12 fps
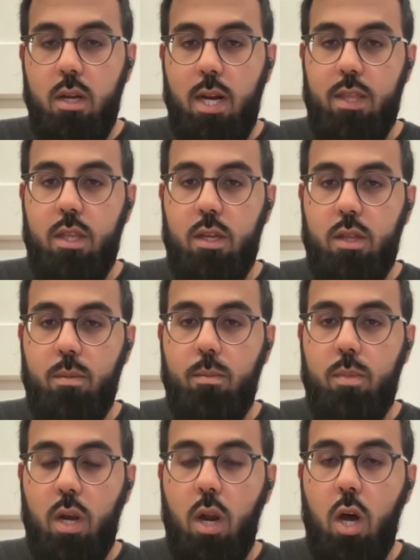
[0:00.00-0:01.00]
Like the the,
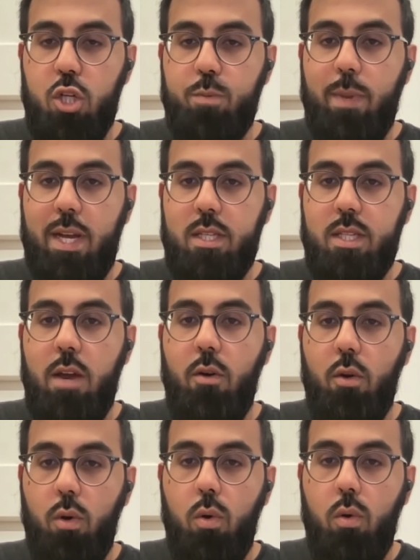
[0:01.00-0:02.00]
the large banks there
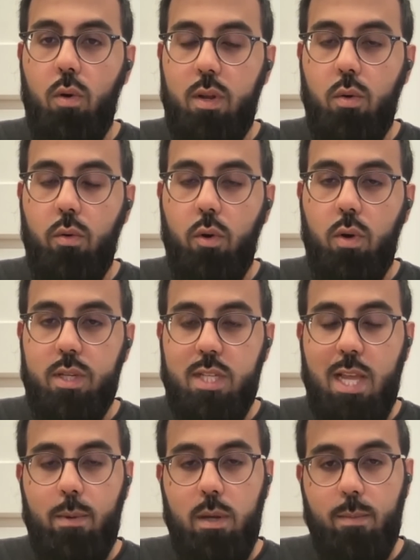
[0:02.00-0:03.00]
are all all
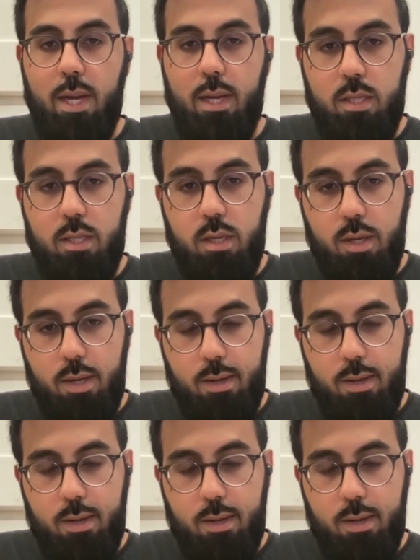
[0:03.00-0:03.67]
Islamic banks.